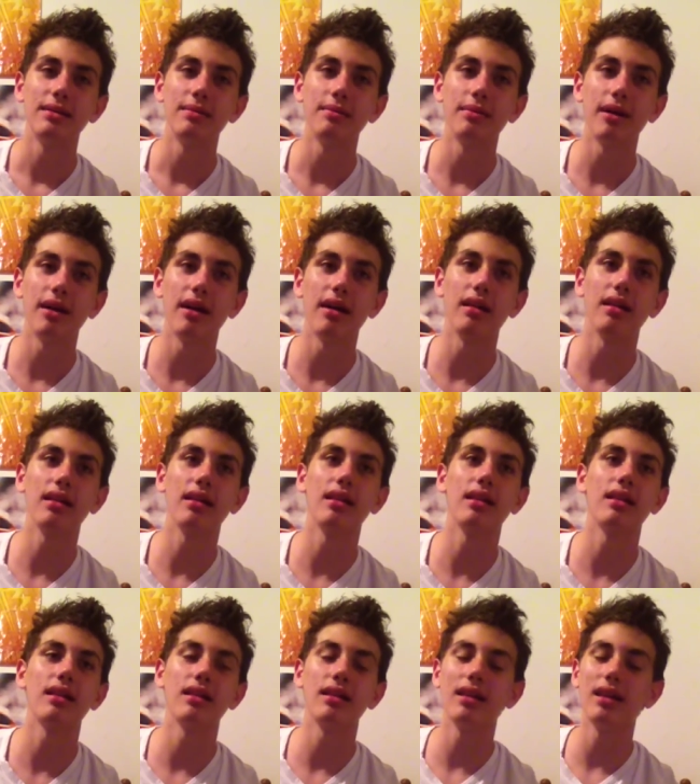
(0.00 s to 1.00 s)
But
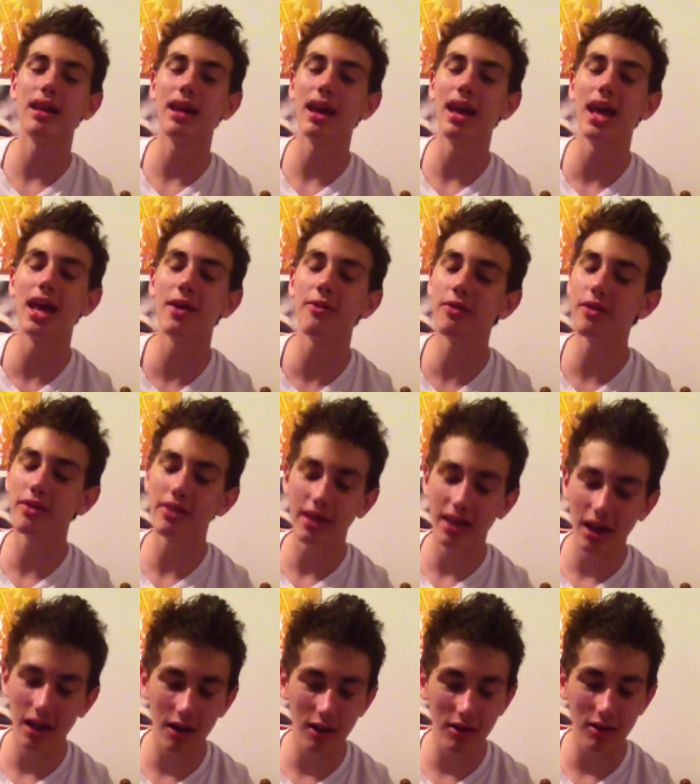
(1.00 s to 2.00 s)

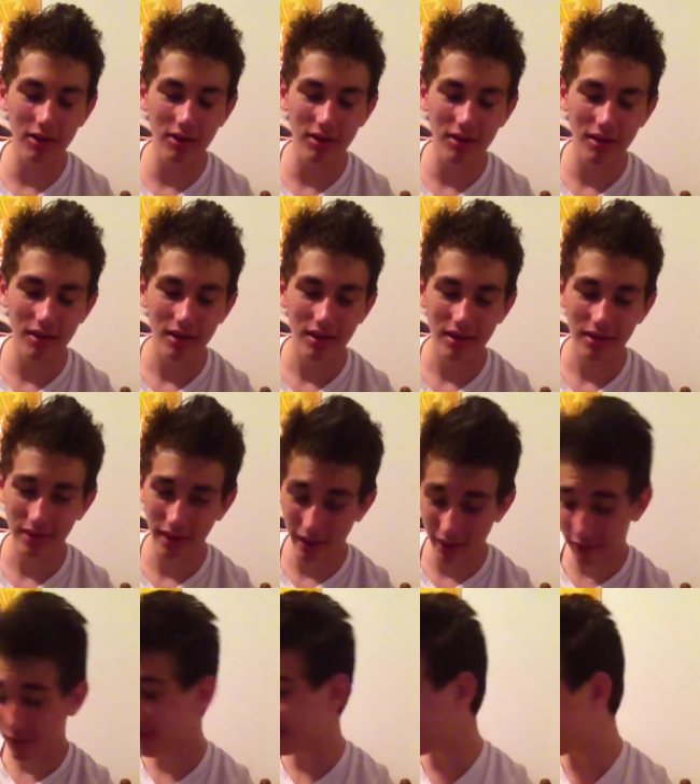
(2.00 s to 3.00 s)
everything else,
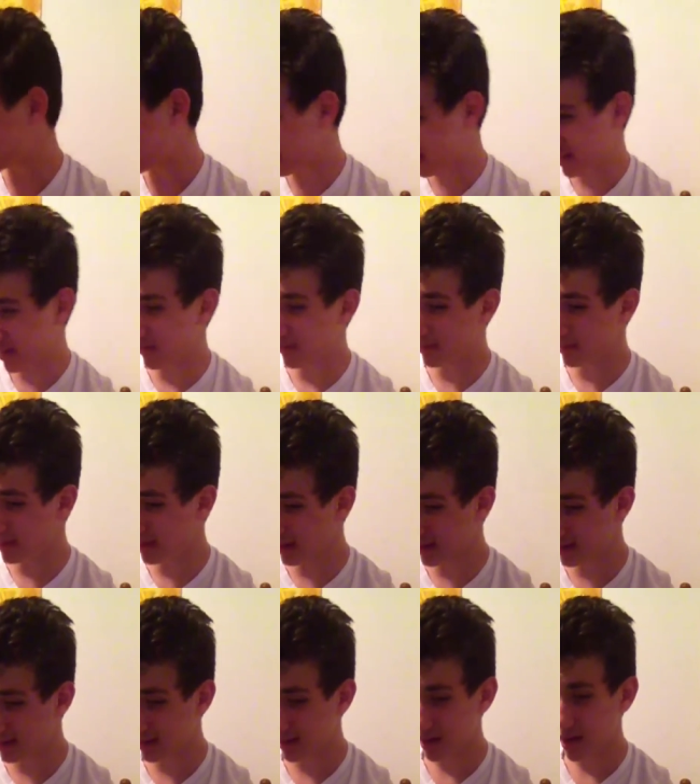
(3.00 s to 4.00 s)
like for like the seven
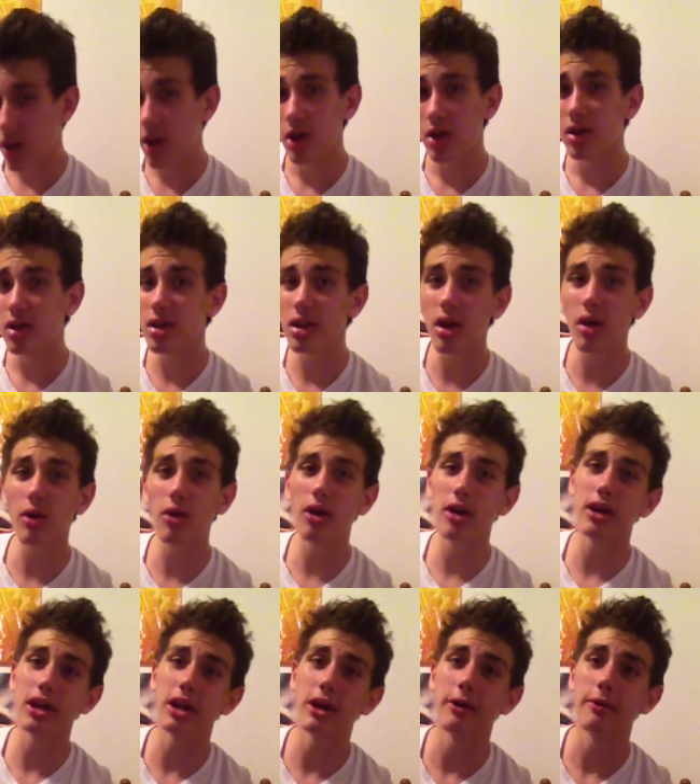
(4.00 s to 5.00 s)
minutes, no
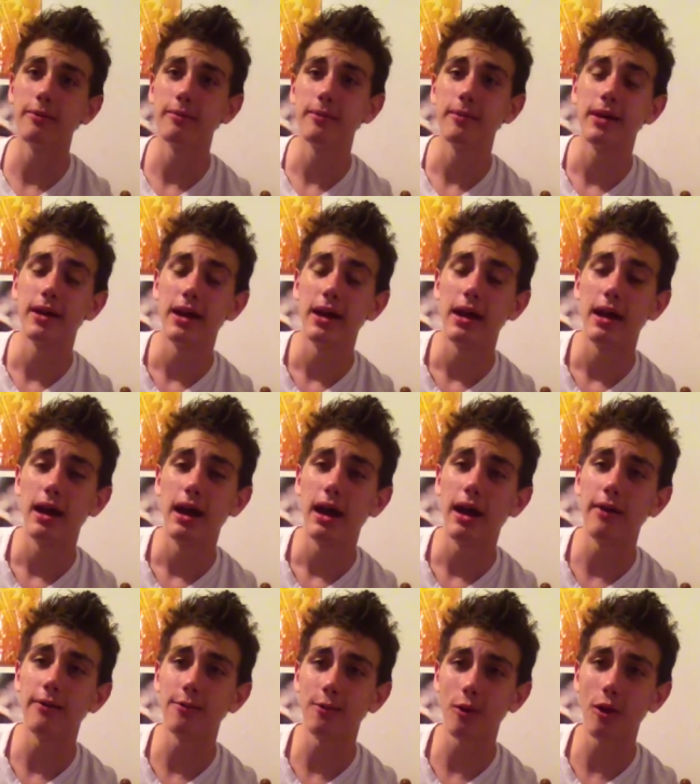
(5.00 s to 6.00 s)
audio.
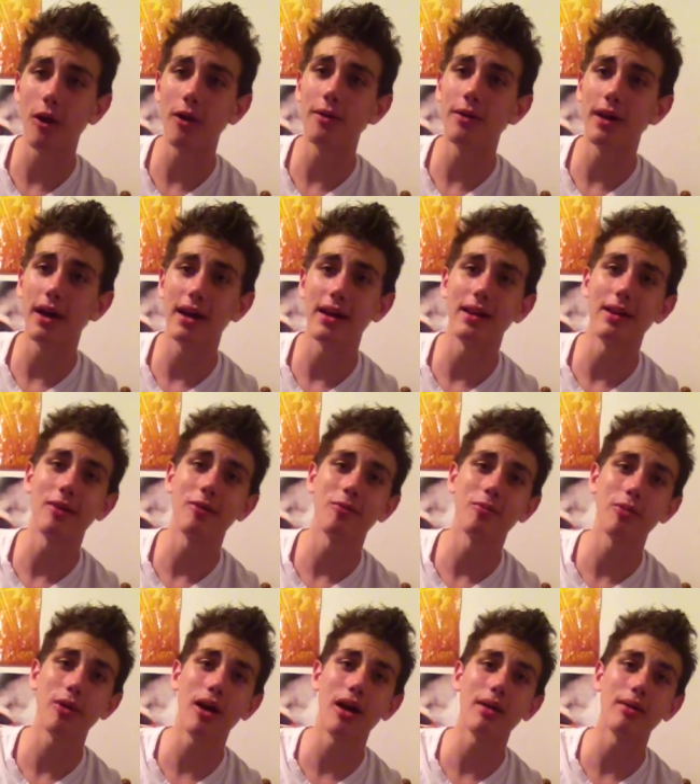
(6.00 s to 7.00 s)
After all that, it
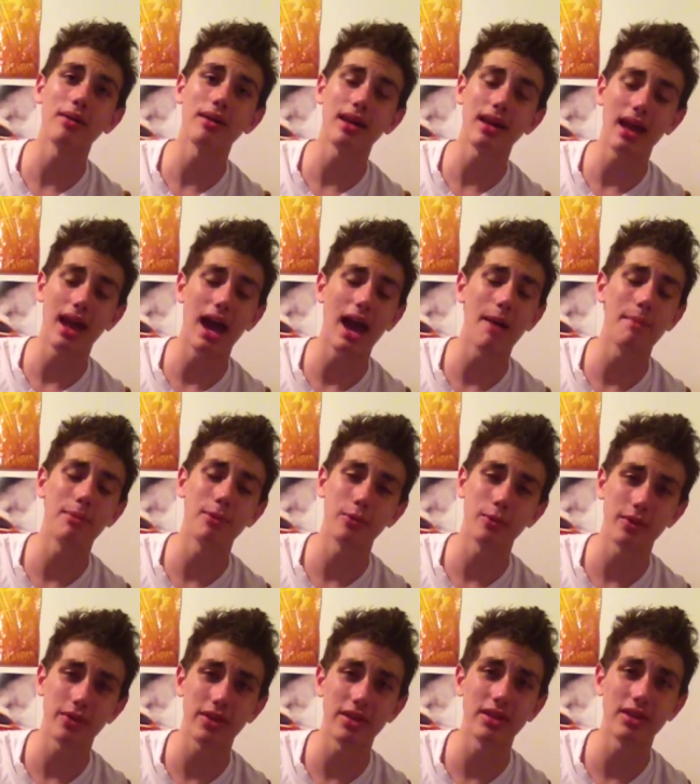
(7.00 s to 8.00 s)
probably happened
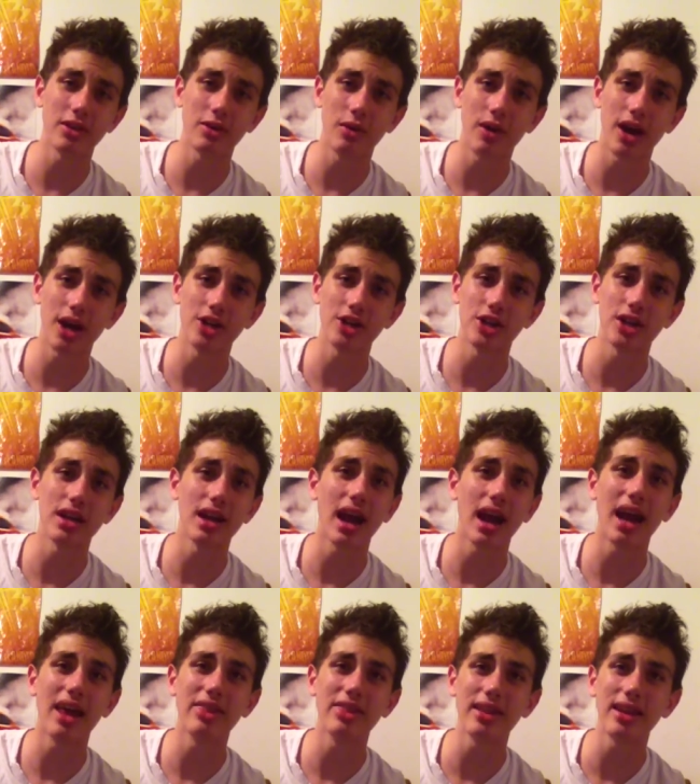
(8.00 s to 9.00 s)
within the crashing.
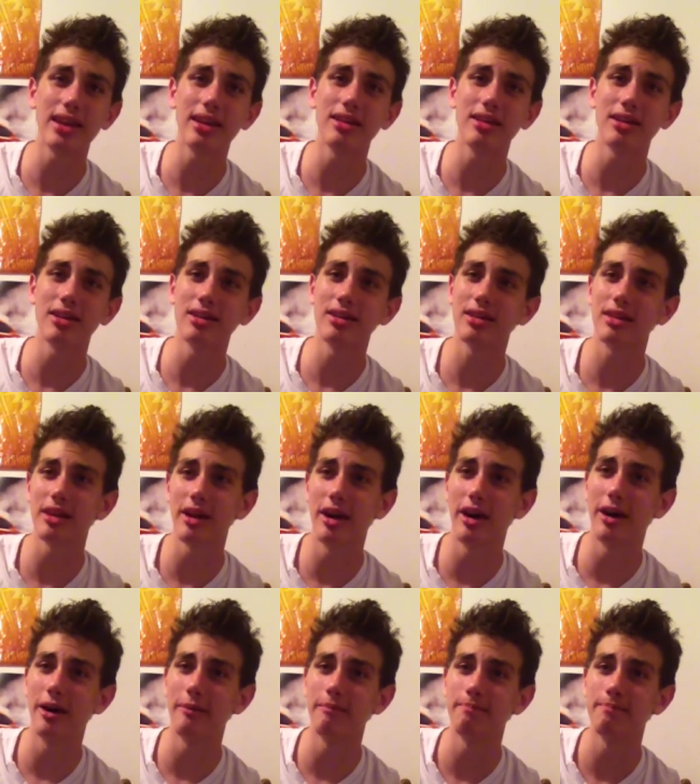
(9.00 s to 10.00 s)
I think it's because
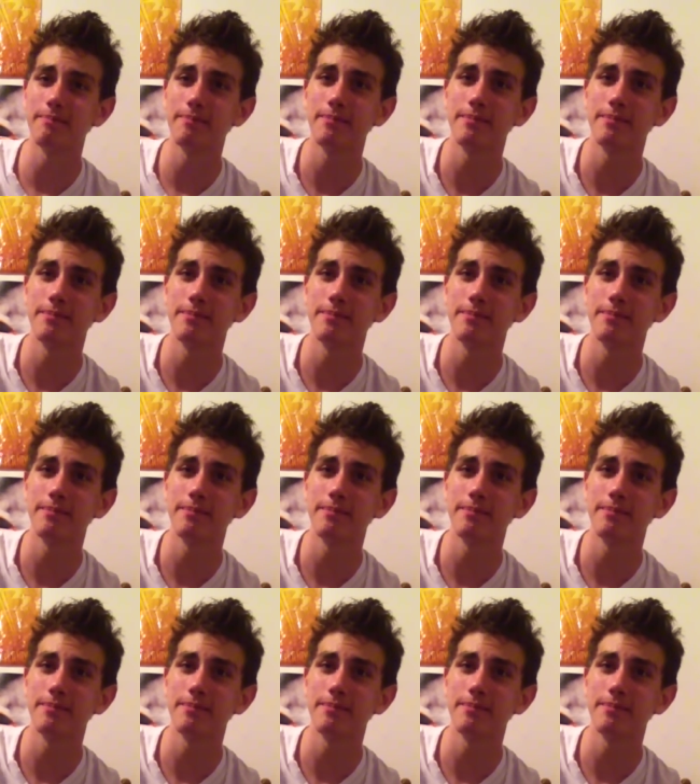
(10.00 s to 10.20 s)
um,